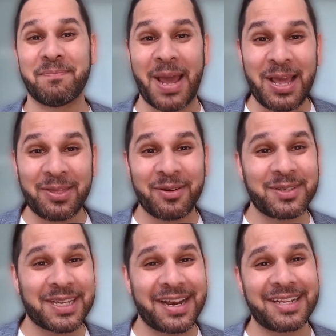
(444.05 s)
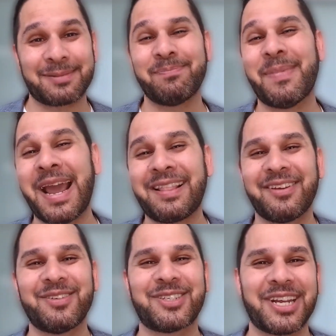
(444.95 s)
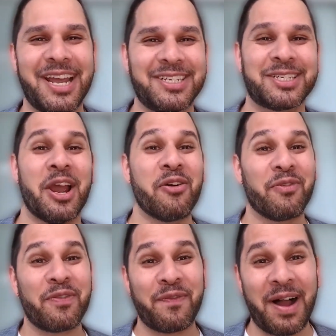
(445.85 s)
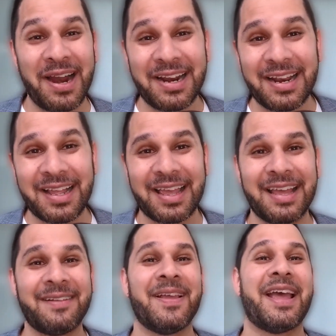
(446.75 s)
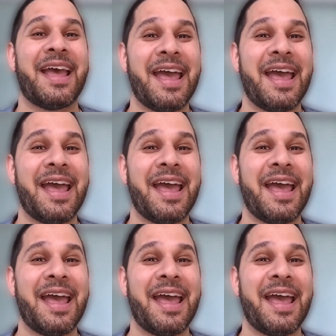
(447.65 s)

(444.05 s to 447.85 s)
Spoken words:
make those edits, make those changes, refine it again,